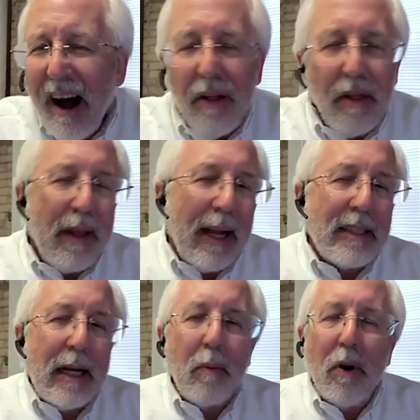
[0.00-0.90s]
other things
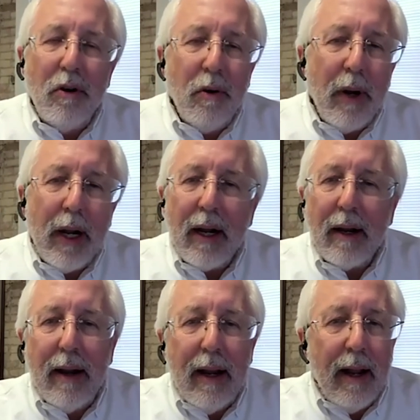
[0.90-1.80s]
that we're doing
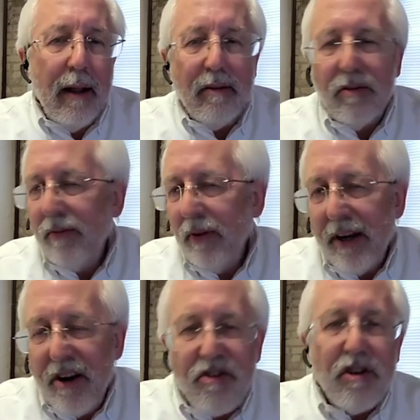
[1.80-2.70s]
as
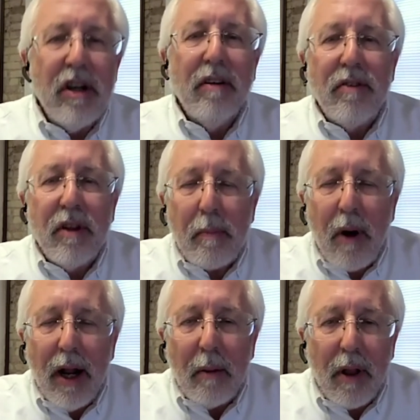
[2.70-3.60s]
initiatives in the
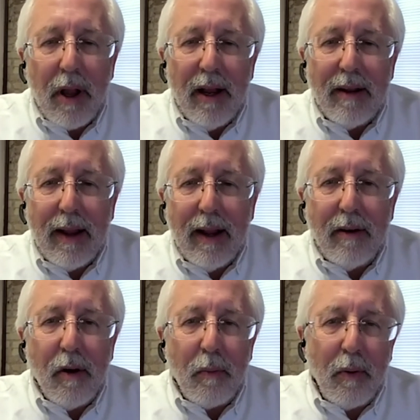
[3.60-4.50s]
pilot plant that
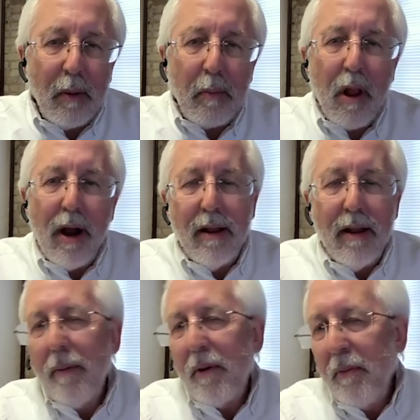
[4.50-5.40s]
don't really apply to the
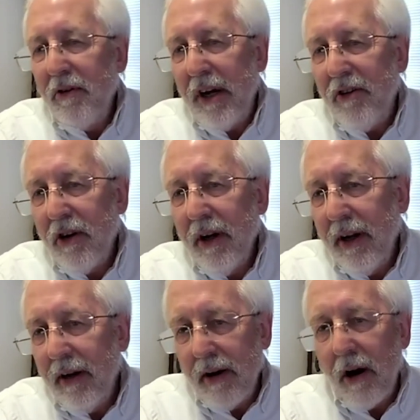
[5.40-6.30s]
optimization
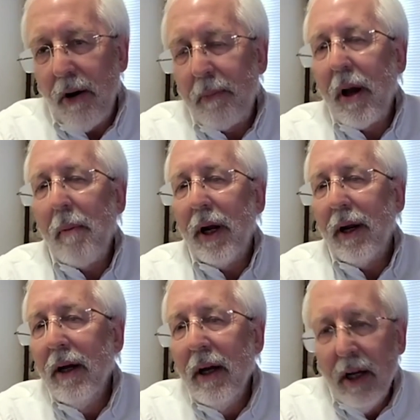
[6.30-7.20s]
and our upcoming